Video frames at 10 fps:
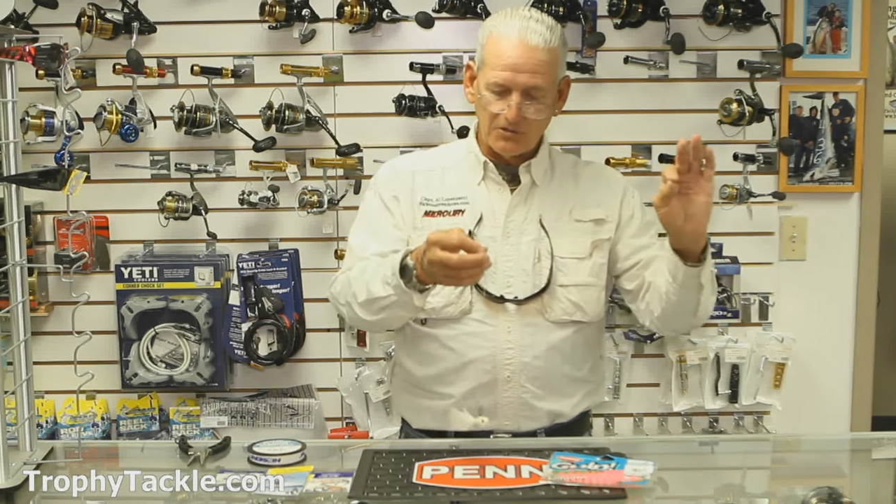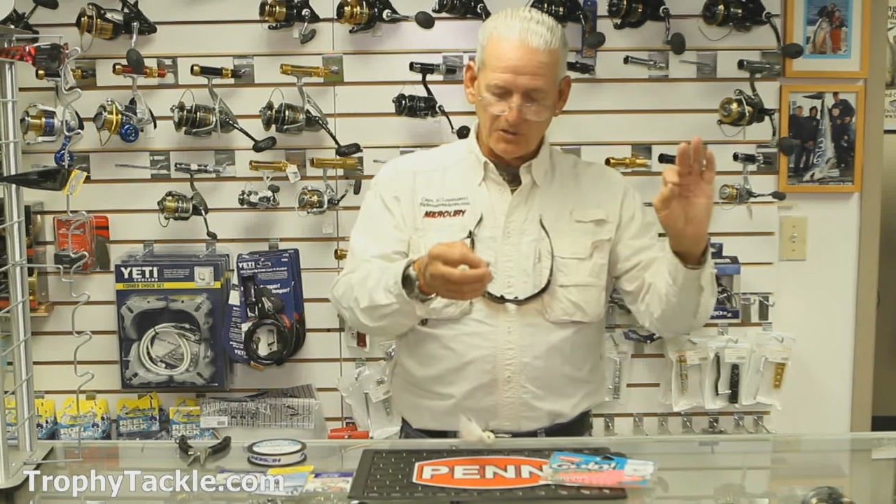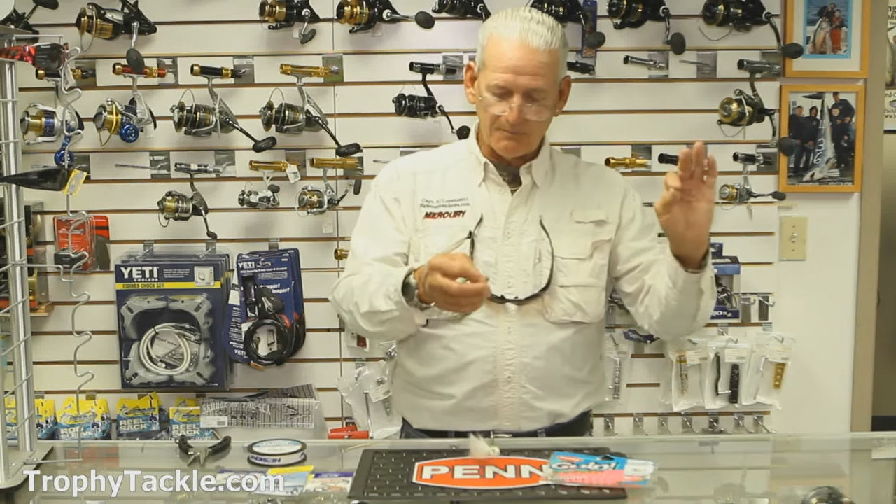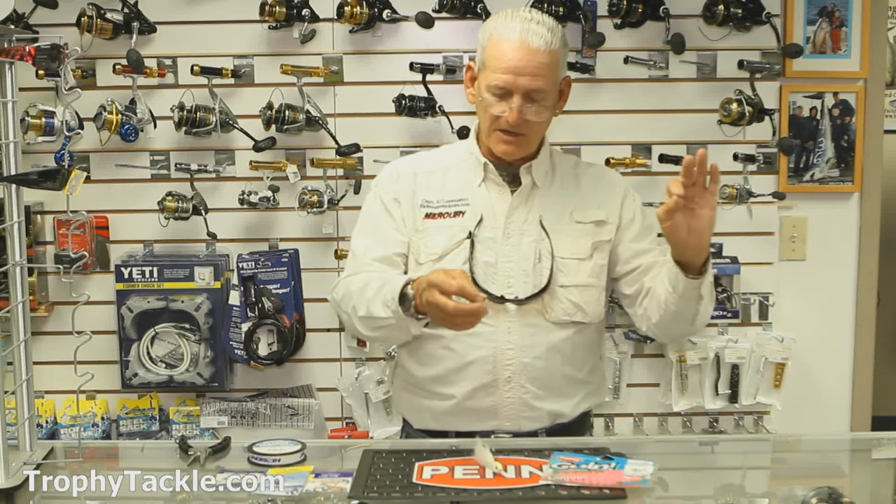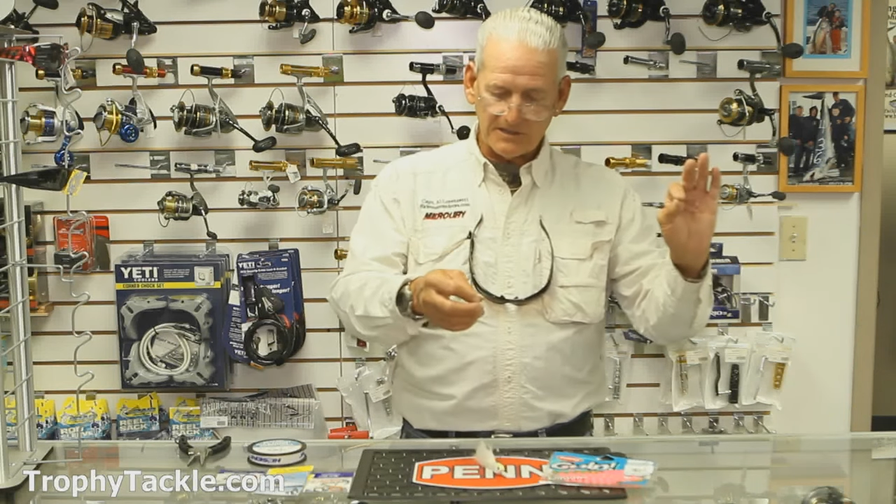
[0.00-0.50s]

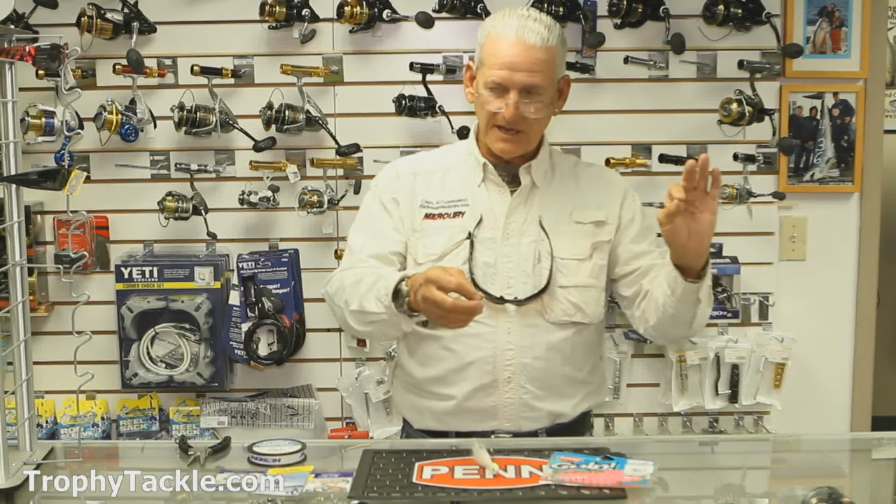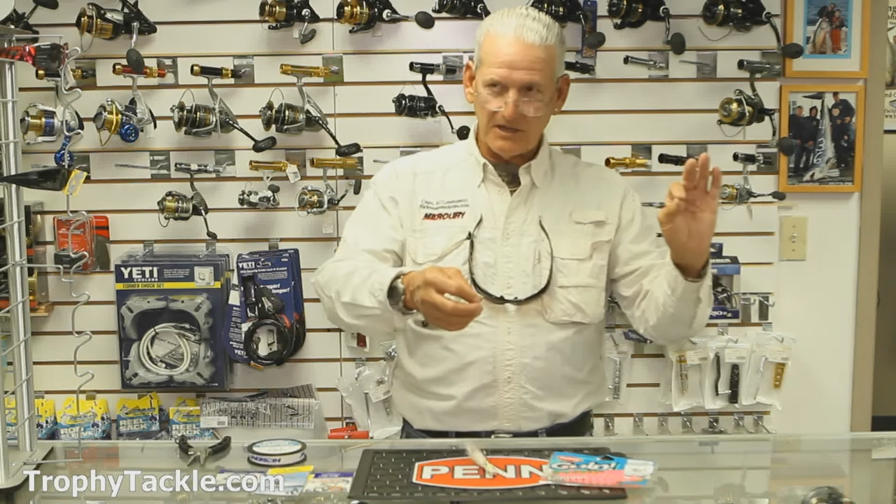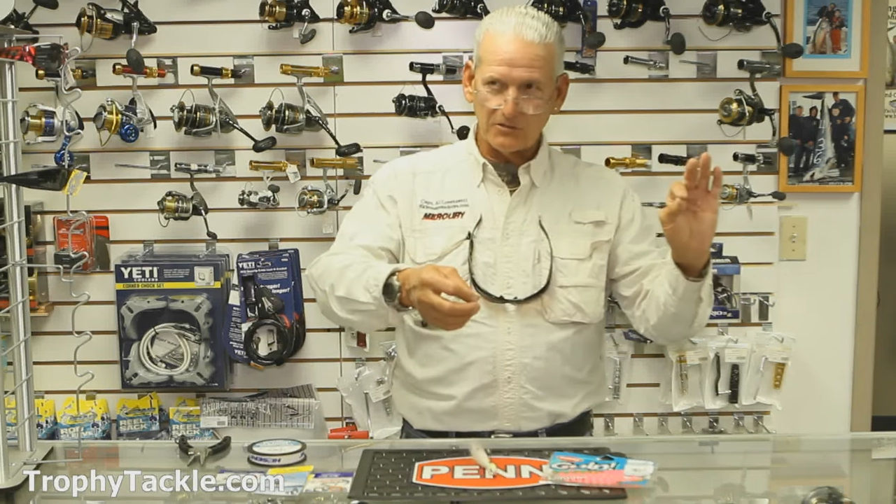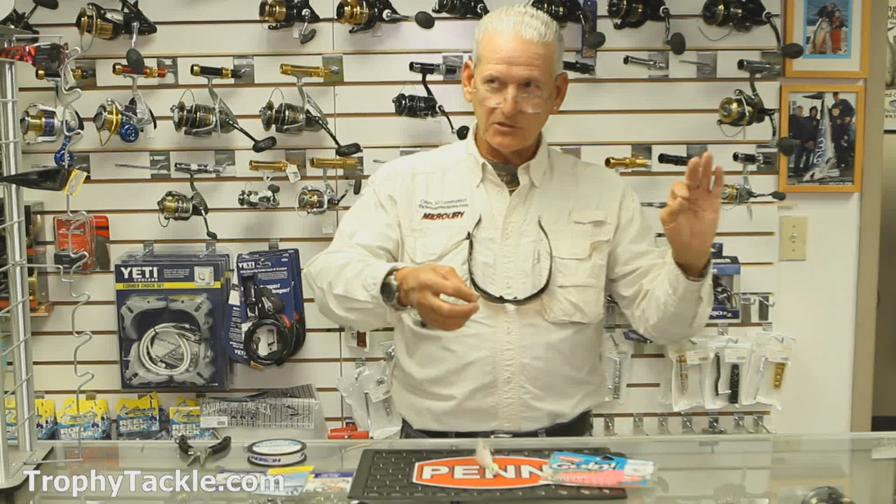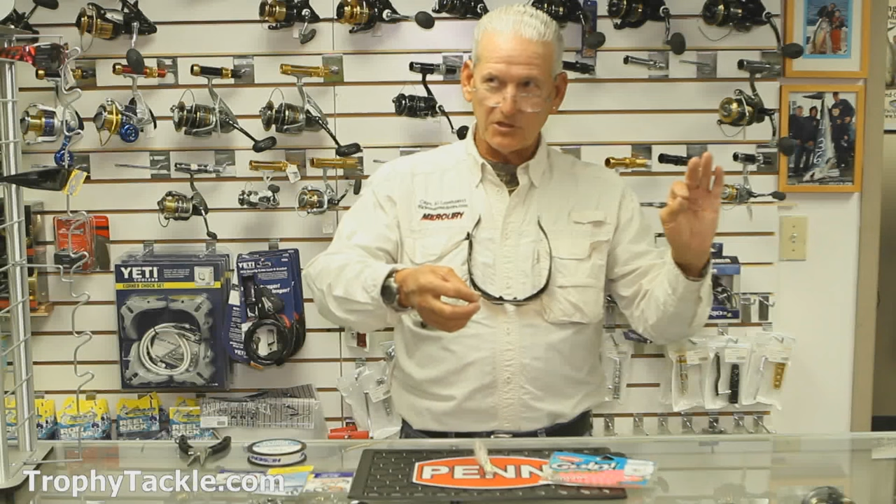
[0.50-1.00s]
Your
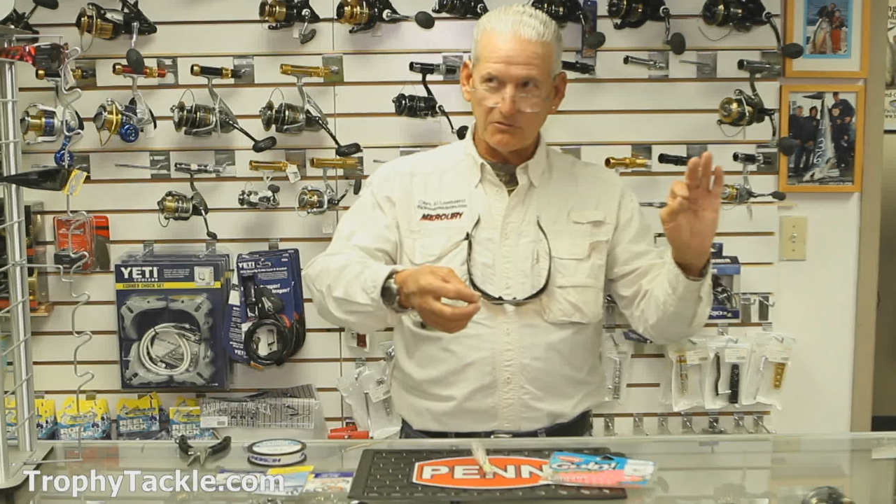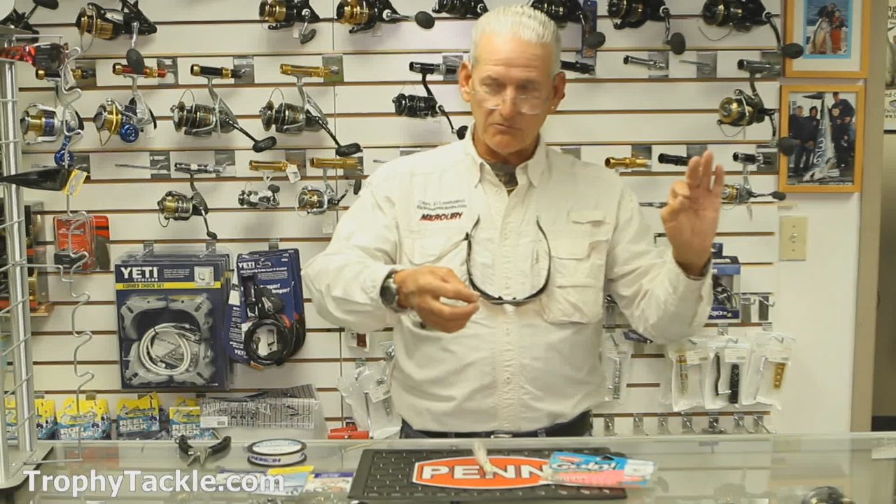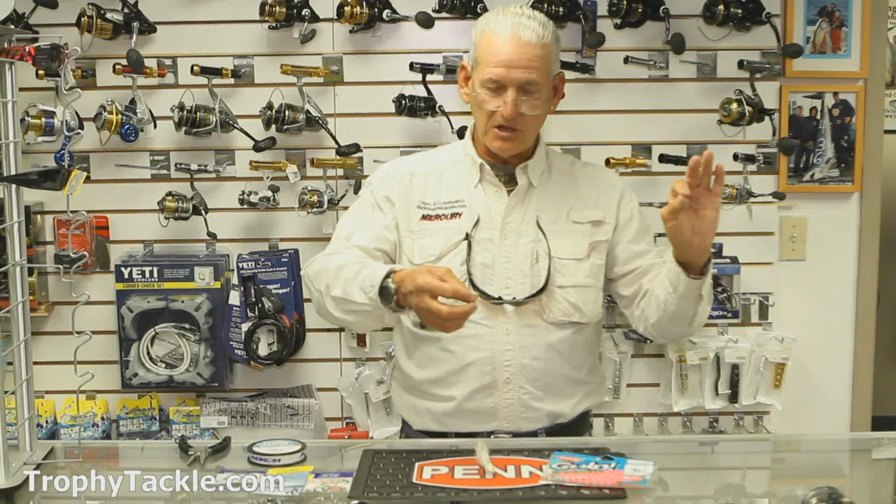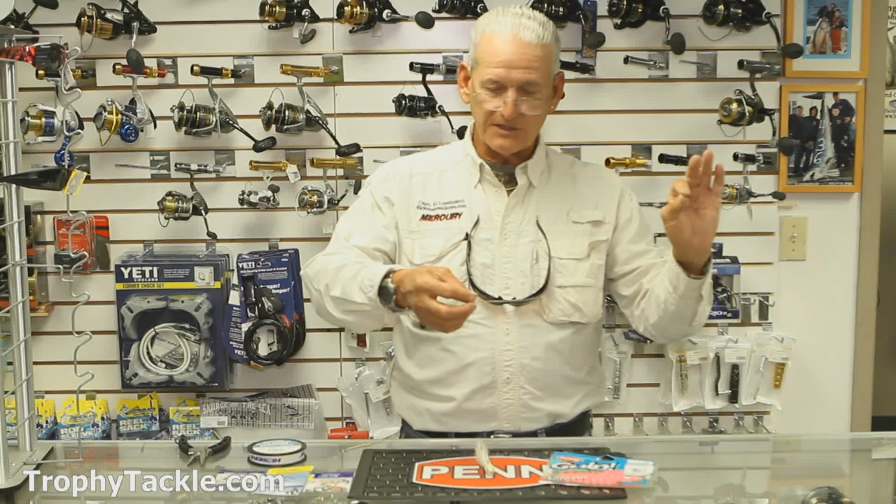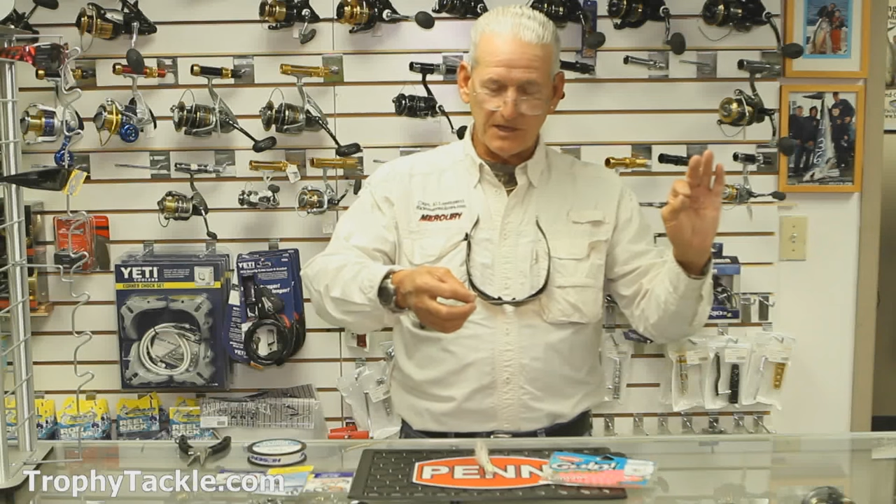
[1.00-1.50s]
bucktail to your rod